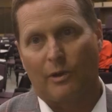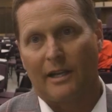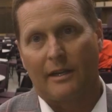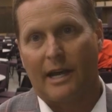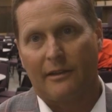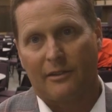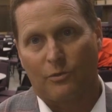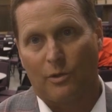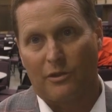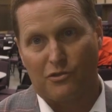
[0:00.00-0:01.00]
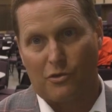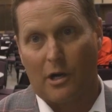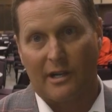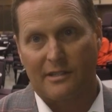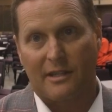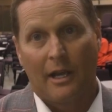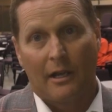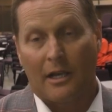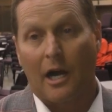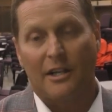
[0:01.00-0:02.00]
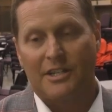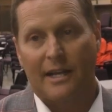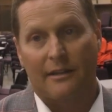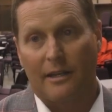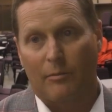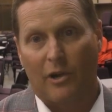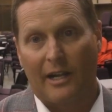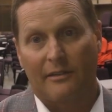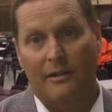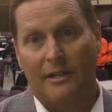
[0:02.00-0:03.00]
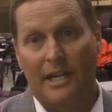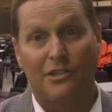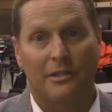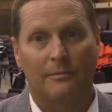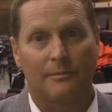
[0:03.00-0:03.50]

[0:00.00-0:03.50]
recognized as one of the strongest college athletic brands in the nation.